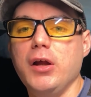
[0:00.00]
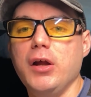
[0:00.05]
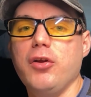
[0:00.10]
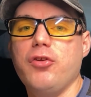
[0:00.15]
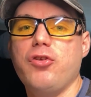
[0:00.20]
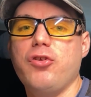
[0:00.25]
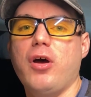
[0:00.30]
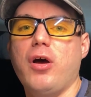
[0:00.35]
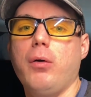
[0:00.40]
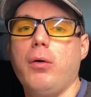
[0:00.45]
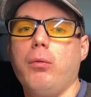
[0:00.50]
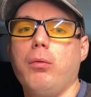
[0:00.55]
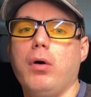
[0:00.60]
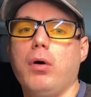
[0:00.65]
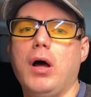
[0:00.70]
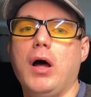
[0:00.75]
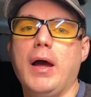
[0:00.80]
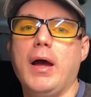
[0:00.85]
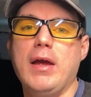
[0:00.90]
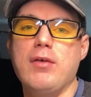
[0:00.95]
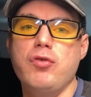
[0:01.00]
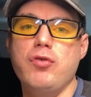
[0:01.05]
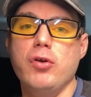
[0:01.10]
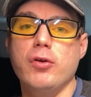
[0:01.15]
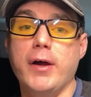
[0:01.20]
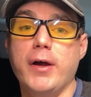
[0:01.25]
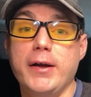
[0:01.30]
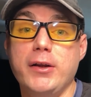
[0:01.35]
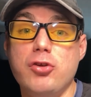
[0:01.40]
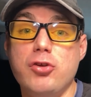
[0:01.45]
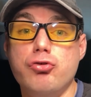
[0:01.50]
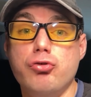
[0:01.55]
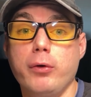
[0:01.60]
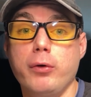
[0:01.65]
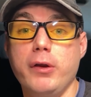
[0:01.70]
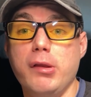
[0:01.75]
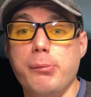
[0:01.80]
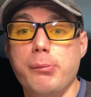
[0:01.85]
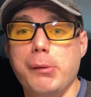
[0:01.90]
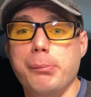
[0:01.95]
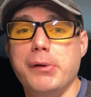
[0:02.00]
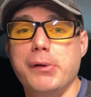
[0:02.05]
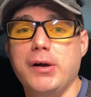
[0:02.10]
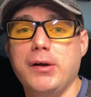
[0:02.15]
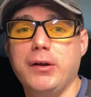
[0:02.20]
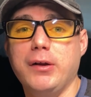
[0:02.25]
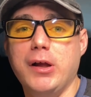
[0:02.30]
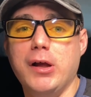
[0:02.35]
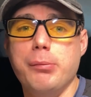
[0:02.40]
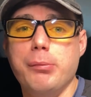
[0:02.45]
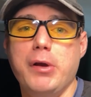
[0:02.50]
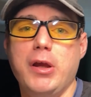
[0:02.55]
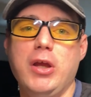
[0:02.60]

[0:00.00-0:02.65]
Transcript: So uh, if you'd like to join the Big Bear Club,